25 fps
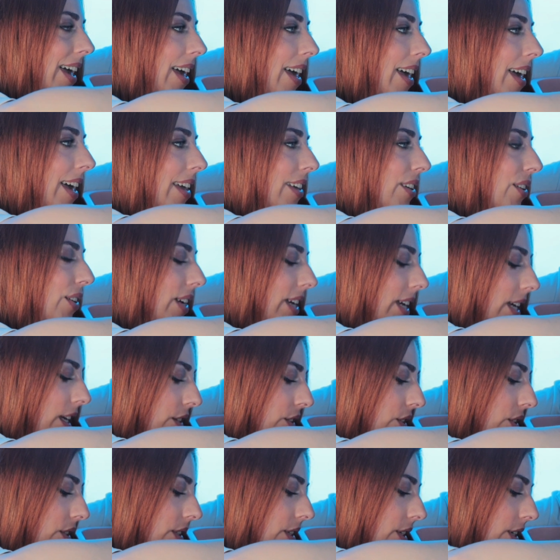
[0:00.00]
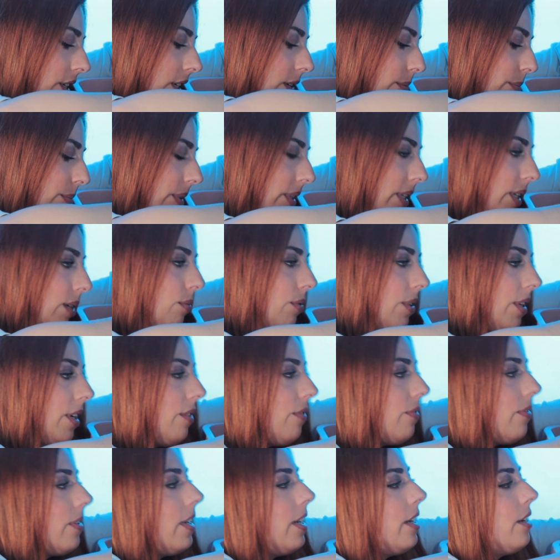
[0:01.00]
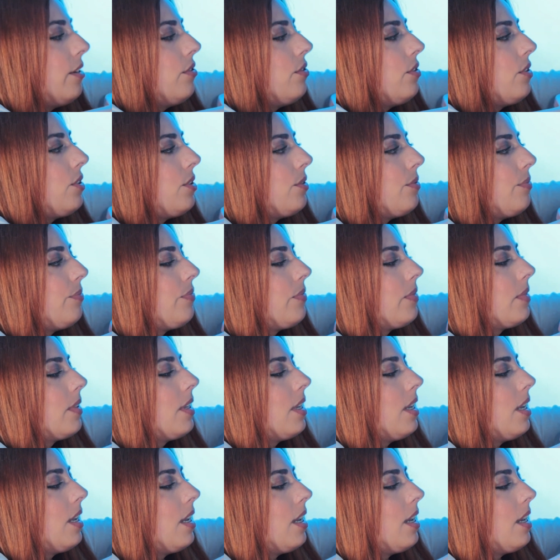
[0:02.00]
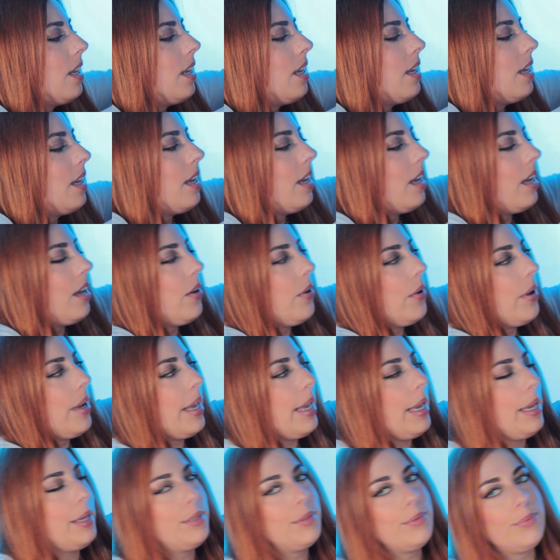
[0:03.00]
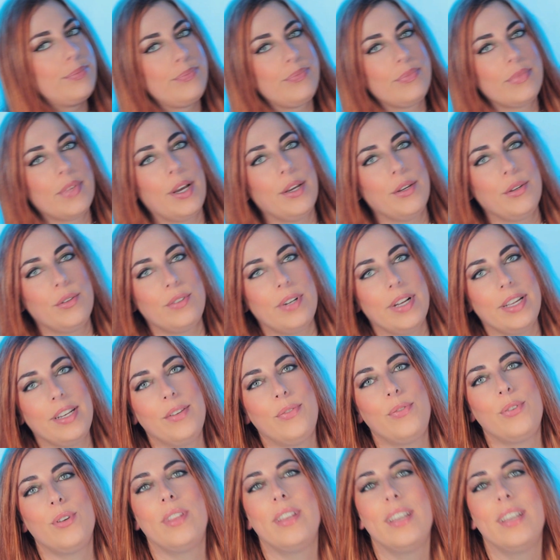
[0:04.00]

Oh, you guys, you're not gonna believe what I found. Okay, are you ready for